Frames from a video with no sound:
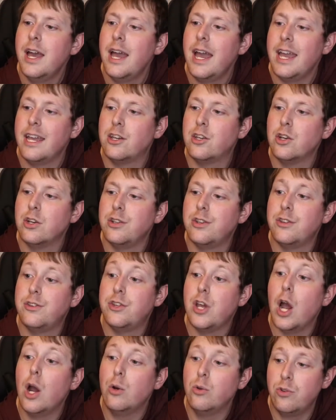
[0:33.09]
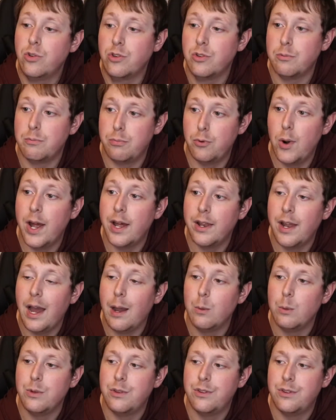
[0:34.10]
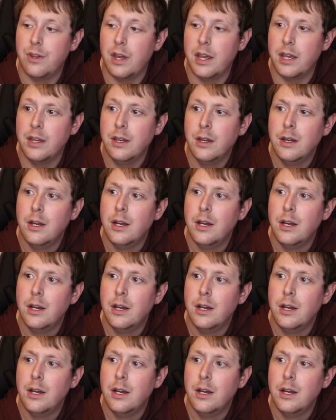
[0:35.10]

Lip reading: a good toast bread, I would say.